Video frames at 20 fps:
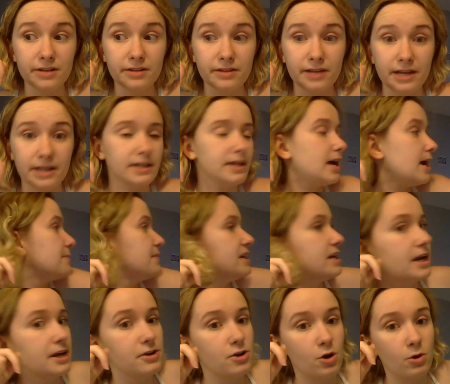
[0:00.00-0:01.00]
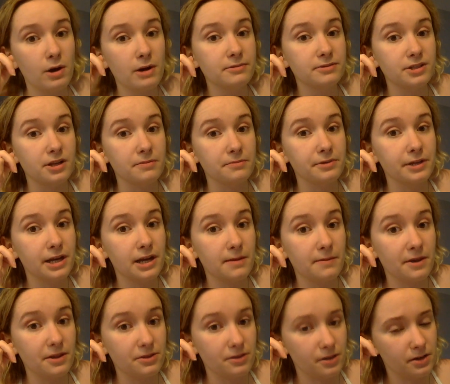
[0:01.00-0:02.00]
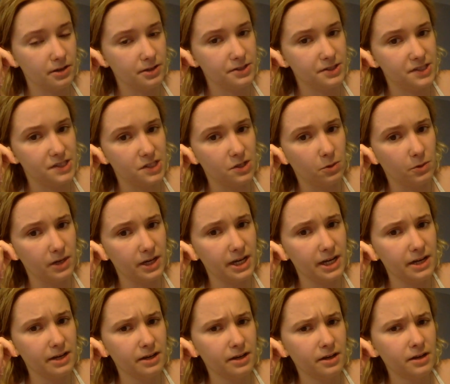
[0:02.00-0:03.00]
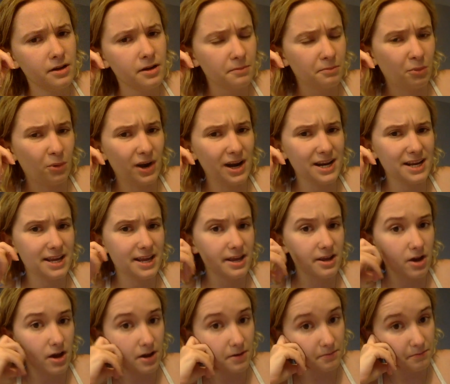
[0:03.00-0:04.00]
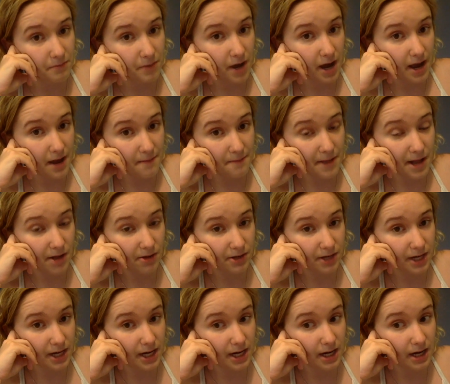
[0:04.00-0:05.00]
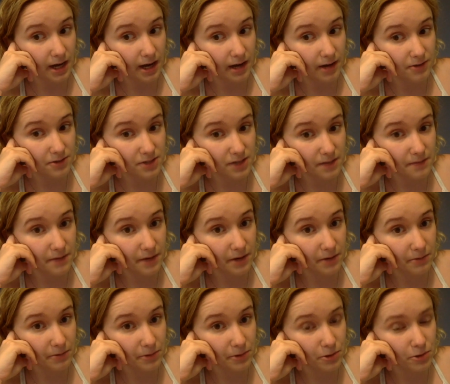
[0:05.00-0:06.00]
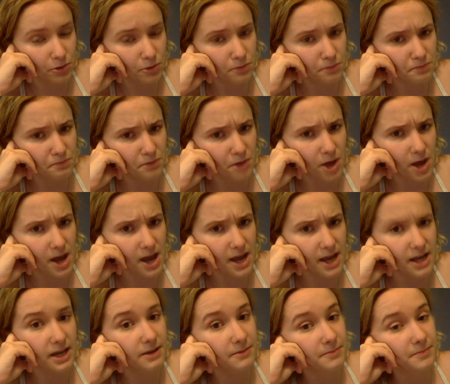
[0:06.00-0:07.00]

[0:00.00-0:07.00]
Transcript: Like, I mean, I know I was complaining about the screen breaking on my balcony outside my room, but